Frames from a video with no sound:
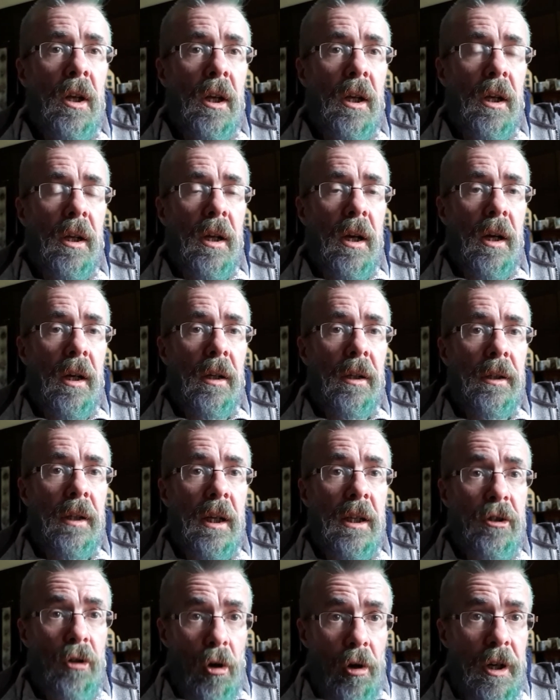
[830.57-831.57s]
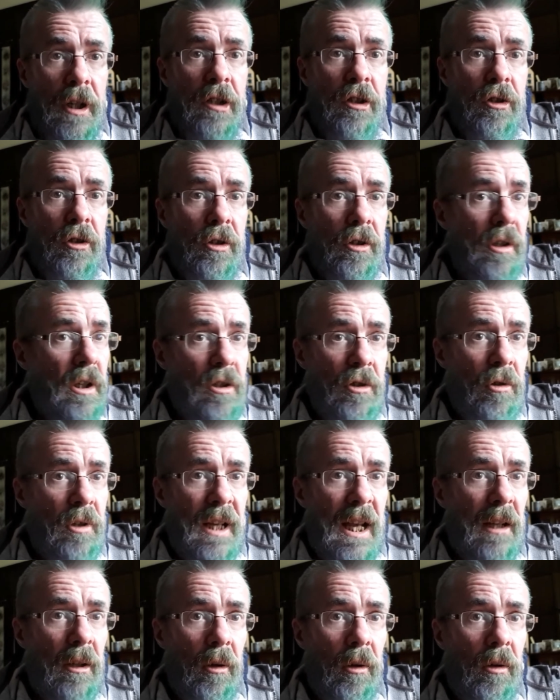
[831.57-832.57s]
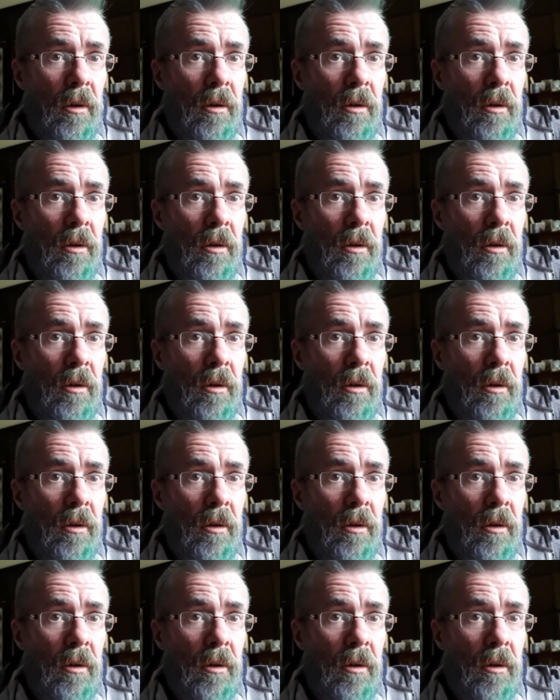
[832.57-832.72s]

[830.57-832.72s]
in Ireland. It's orange. It's not yellow.